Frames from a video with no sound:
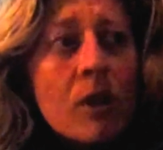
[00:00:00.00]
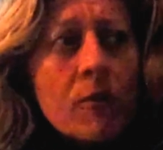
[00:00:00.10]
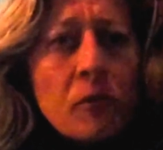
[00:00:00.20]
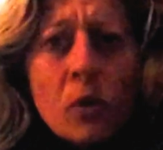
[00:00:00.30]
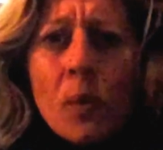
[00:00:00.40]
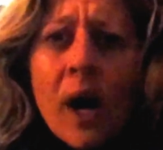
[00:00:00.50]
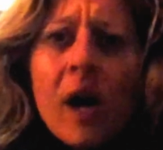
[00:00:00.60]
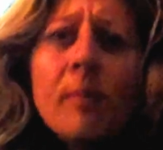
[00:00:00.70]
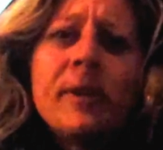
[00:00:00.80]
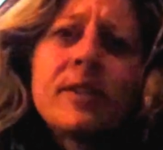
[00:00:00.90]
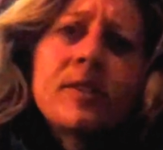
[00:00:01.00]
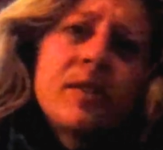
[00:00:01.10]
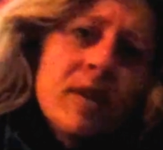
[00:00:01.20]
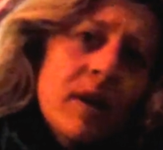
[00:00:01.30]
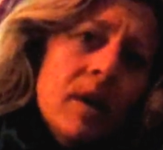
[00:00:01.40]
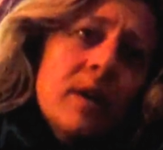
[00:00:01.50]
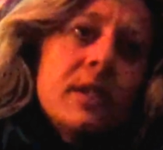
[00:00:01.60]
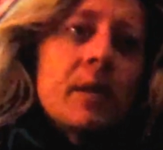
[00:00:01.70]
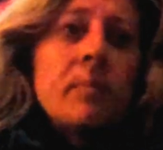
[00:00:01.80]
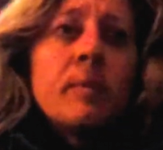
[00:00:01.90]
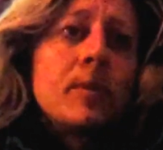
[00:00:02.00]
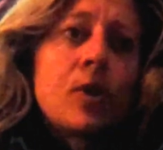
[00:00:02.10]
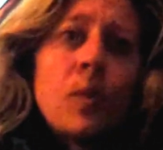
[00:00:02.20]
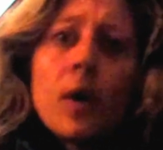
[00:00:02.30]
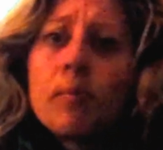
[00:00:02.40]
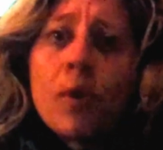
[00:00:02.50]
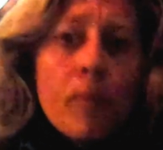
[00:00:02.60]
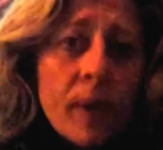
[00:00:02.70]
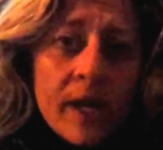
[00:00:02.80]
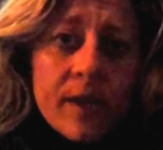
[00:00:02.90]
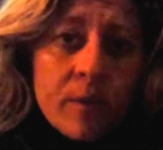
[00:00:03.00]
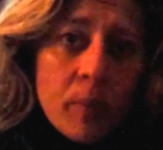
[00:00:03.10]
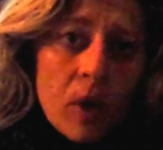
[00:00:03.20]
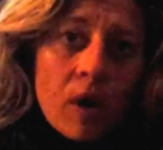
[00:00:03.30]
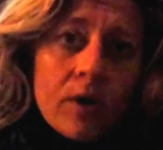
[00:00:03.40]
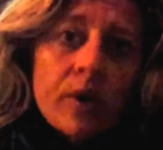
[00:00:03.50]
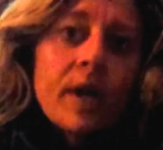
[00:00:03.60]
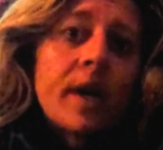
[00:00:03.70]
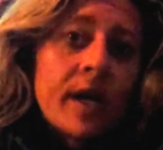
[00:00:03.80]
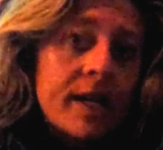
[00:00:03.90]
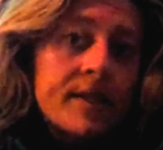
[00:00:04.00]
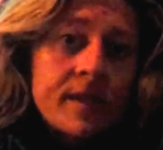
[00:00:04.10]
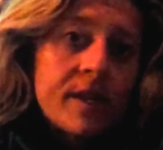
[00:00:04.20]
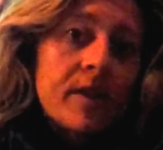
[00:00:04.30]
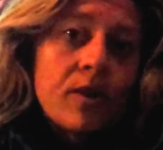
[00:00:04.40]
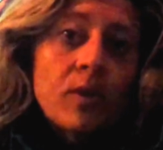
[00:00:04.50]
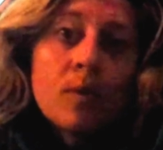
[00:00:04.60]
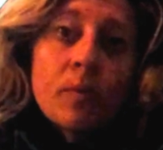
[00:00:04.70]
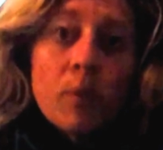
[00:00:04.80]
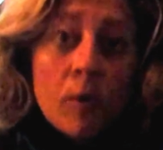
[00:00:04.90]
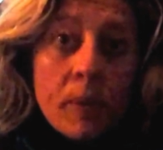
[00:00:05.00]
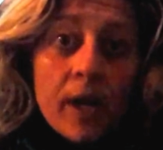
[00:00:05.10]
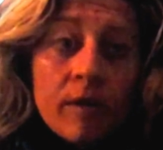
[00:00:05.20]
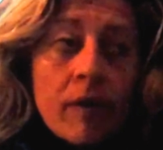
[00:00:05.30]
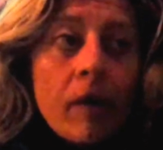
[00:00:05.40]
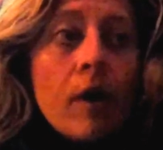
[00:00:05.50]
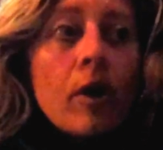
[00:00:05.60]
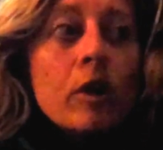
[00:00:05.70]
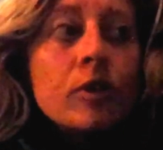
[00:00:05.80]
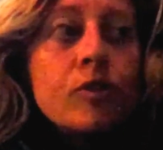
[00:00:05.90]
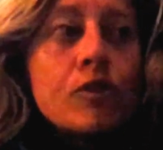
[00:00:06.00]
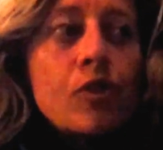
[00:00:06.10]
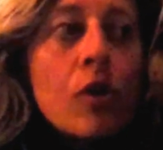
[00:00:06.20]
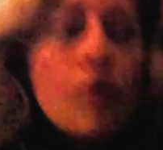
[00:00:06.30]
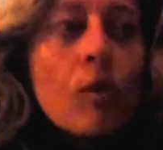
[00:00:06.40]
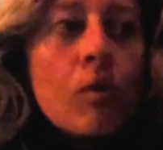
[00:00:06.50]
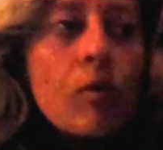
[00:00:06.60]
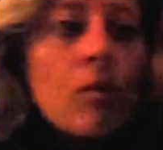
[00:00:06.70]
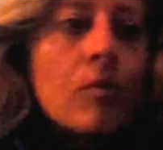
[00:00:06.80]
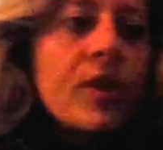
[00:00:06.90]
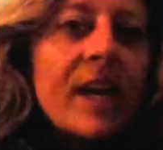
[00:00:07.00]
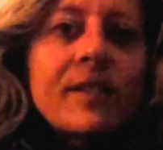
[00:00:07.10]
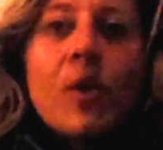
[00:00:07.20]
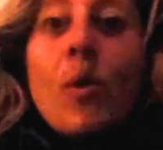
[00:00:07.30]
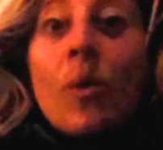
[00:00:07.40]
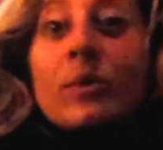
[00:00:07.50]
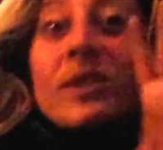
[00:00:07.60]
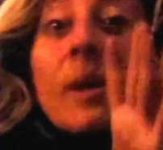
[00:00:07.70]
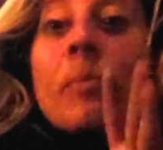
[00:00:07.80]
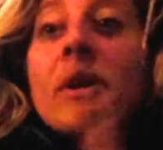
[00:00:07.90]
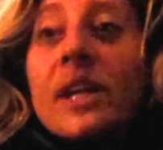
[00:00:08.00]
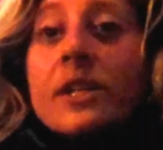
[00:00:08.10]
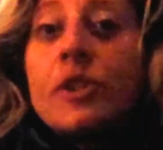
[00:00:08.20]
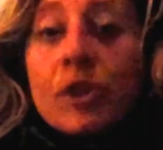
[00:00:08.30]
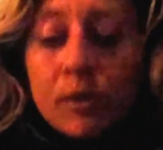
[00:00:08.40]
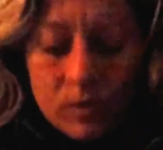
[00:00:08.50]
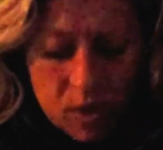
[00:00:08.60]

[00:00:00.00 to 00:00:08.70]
for a while because some people don't want propane in the park, and I guess they cook with propane. So that's a whole separate issue.